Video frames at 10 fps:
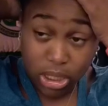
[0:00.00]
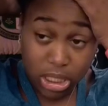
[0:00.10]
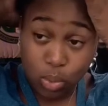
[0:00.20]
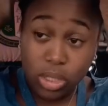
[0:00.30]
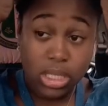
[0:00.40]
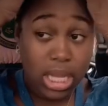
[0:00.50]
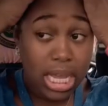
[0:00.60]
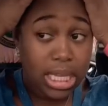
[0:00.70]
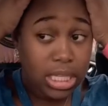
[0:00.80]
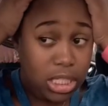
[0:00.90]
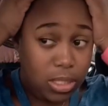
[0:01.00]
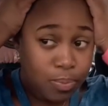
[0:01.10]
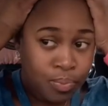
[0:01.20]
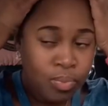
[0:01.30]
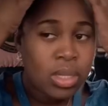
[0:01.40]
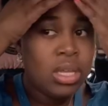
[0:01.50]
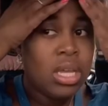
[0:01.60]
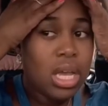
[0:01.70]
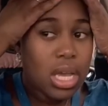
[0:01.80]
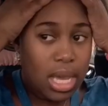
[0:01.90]
twisty twist things,
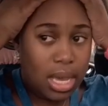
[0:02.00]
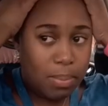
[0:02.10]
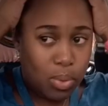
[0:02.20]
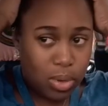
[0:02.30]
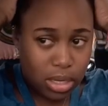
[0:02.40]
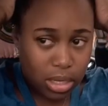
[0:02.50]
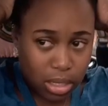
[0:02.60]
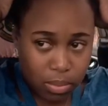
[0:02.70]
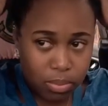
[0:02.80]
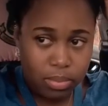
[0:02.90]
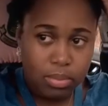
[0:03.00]
and pulled it up